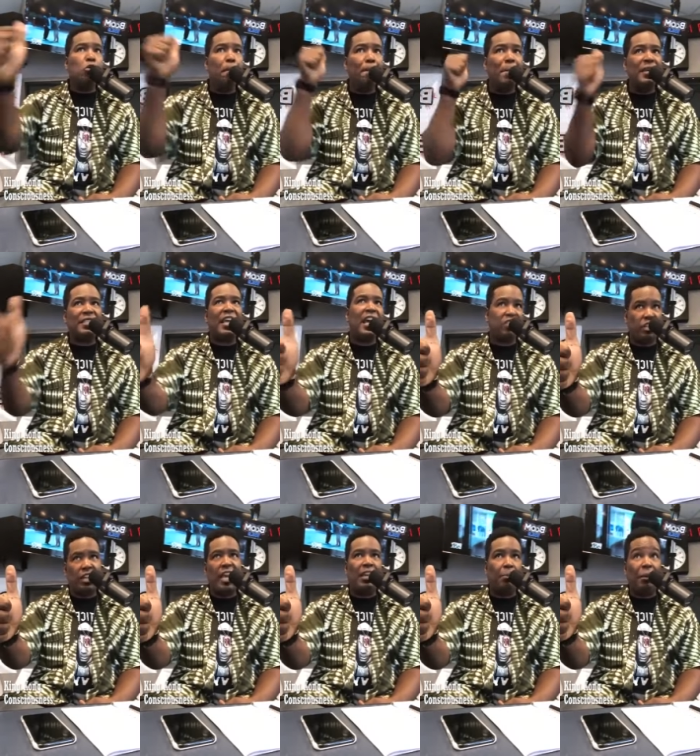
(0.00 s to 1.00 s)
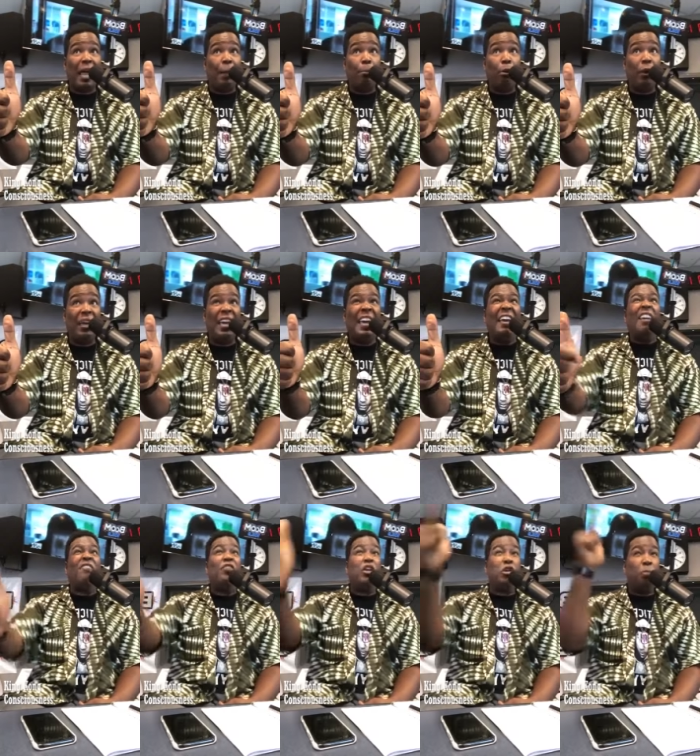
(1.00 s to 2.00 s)
You miseducate a Black boy
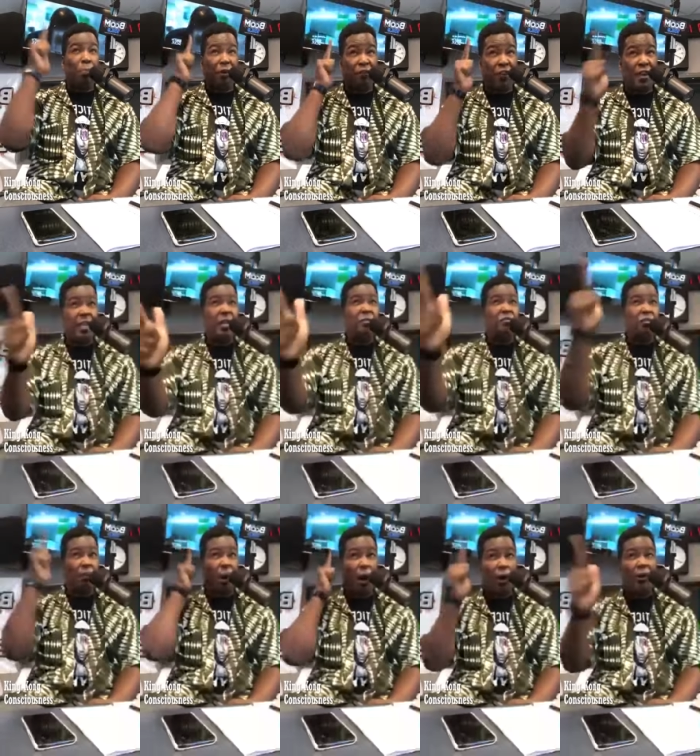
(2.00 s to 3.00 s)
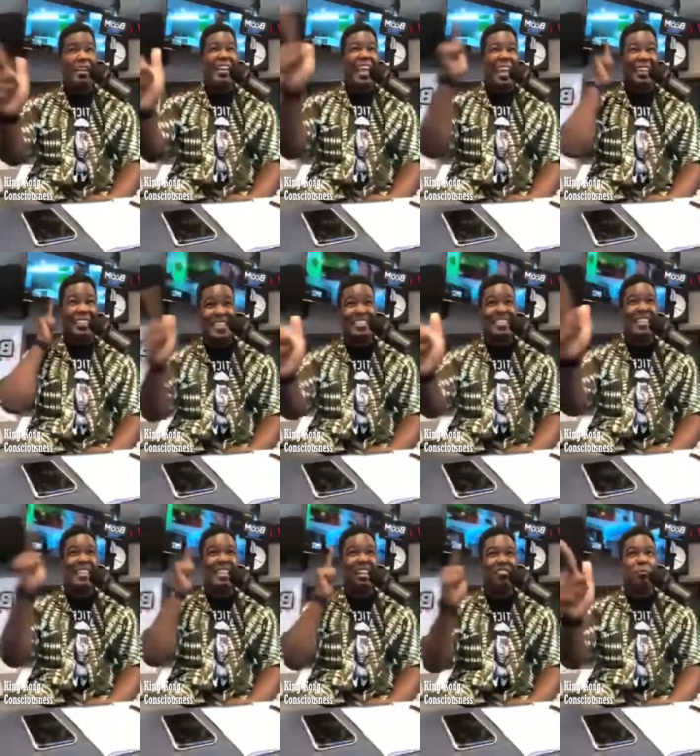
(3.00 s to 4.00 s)
and then you prevent him from earning a
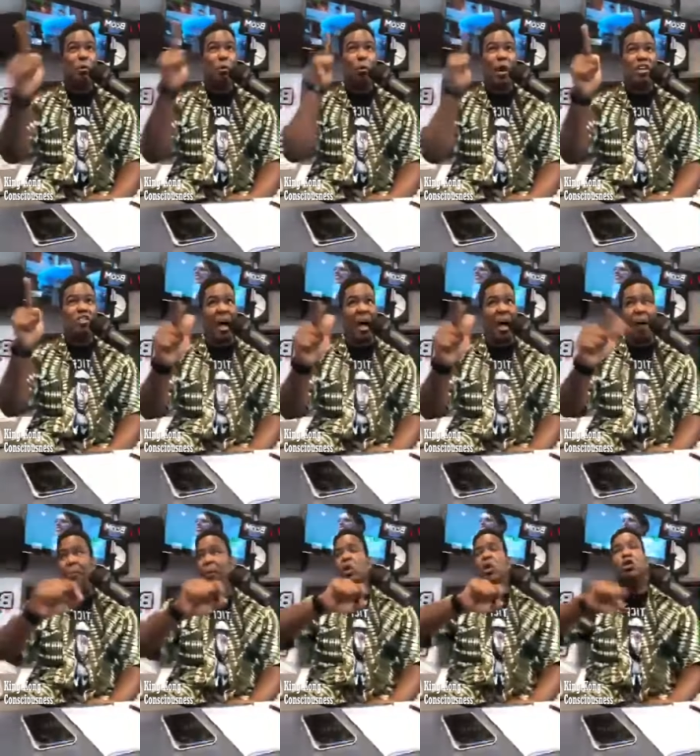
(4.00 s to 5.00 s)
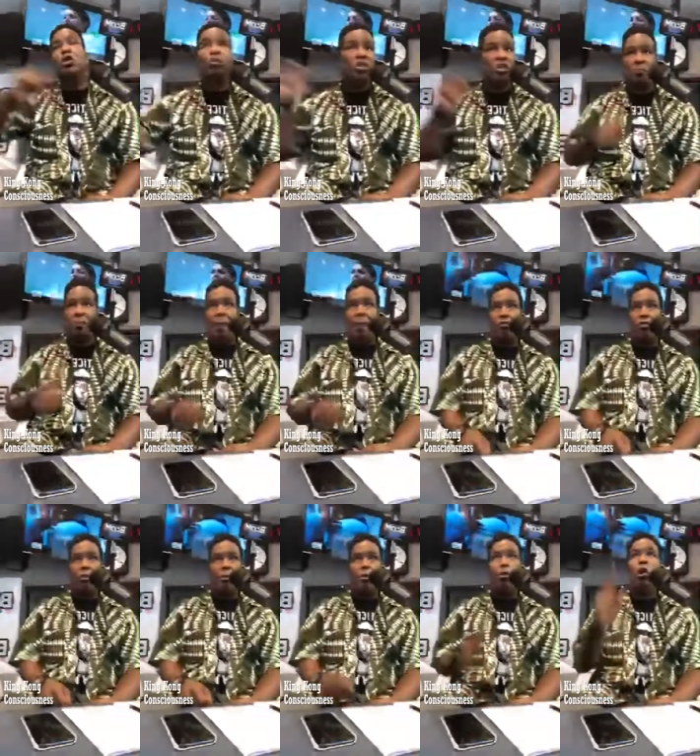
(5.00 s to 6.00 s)
decent livable wage job, you just made a
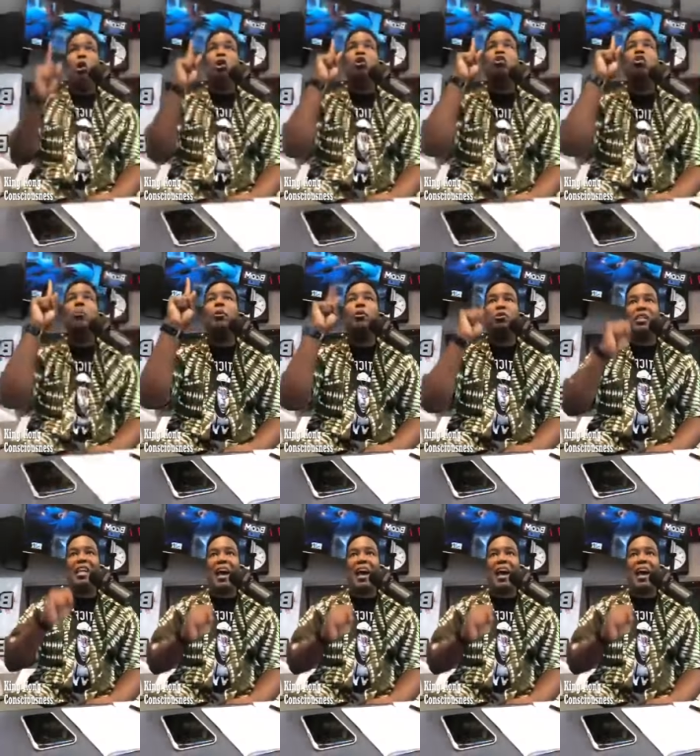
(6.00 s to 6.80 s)
criminal. Criminals